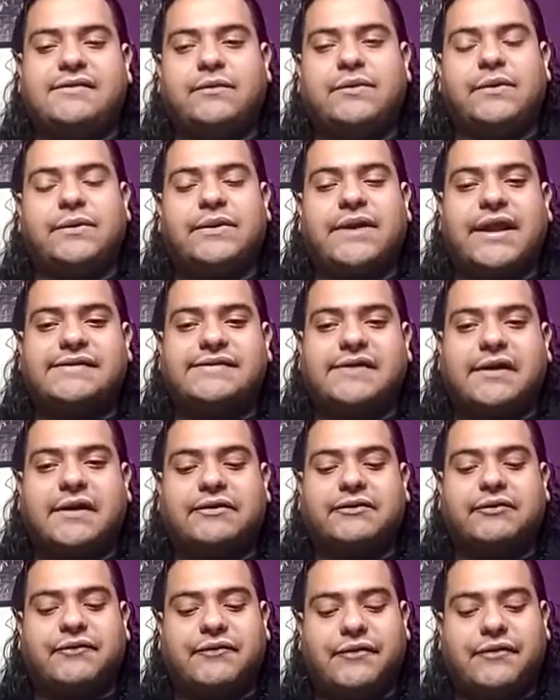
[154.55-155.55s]
And we were kind of
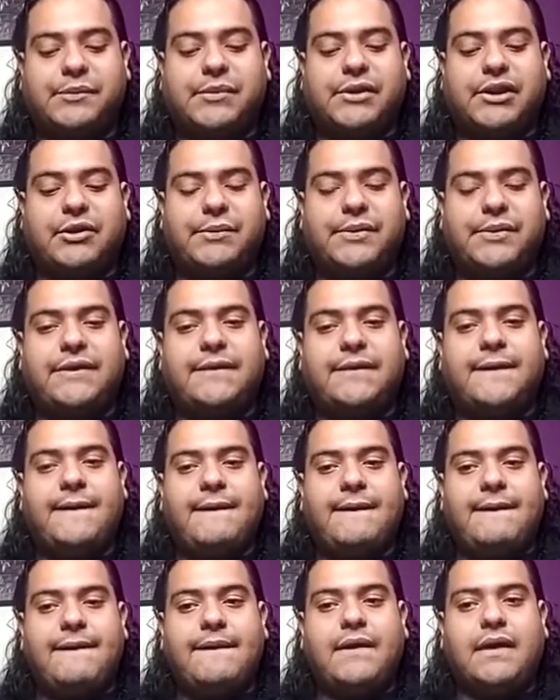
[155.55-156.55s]
talking to him for a little bit,
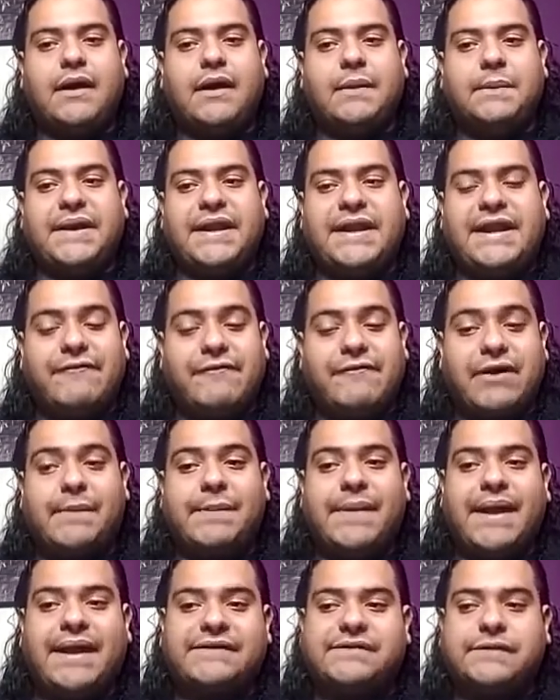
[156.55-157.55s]
but I never
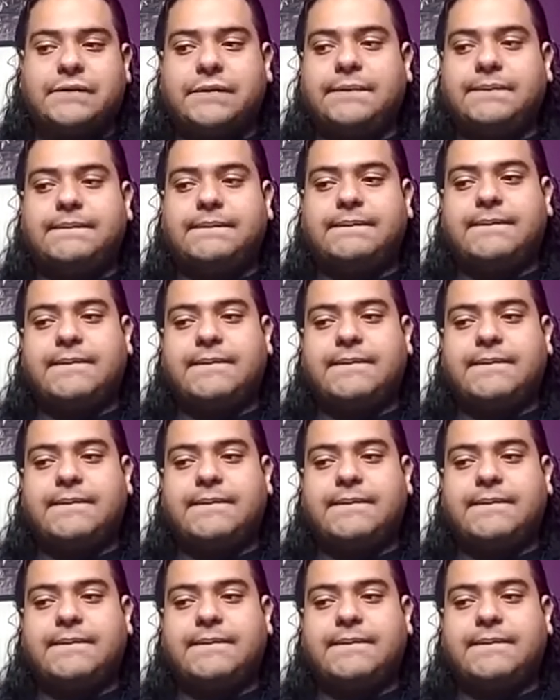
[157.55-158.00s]
got back to him